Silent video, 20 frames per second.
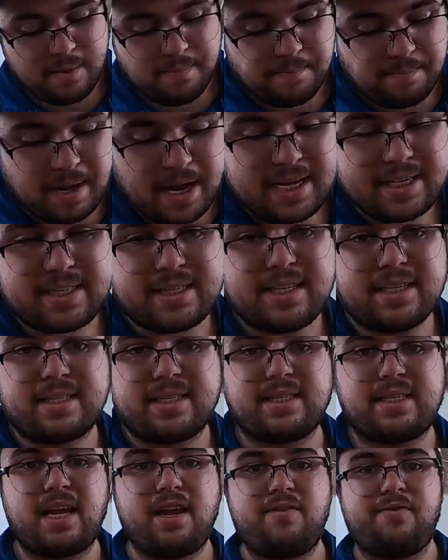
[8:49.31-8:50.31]
Best
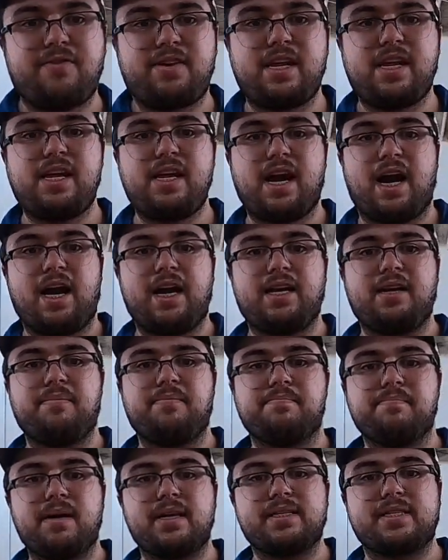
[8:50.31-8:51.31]
safety
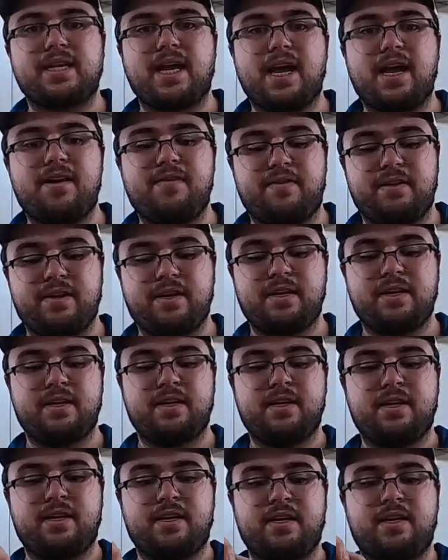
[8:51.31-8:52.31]
item, must have,
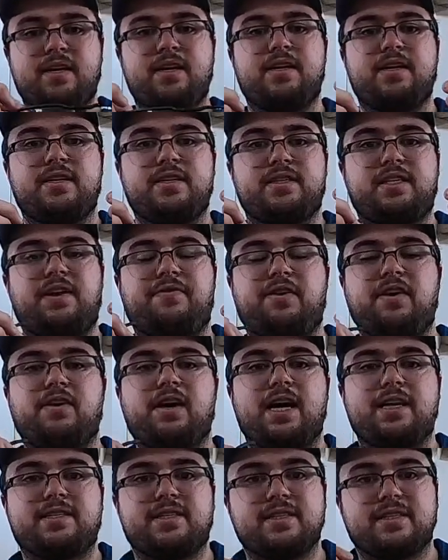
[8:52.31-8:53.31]
safety
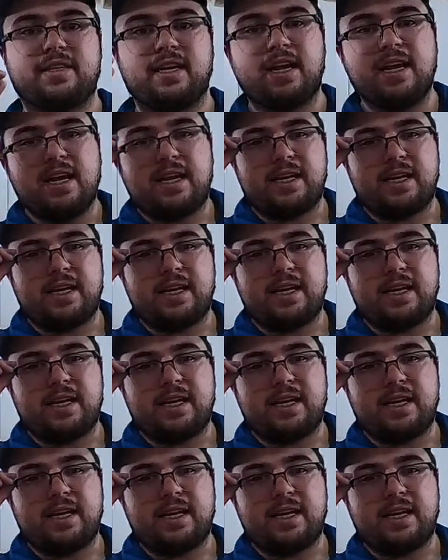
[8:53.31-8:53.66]
glasses.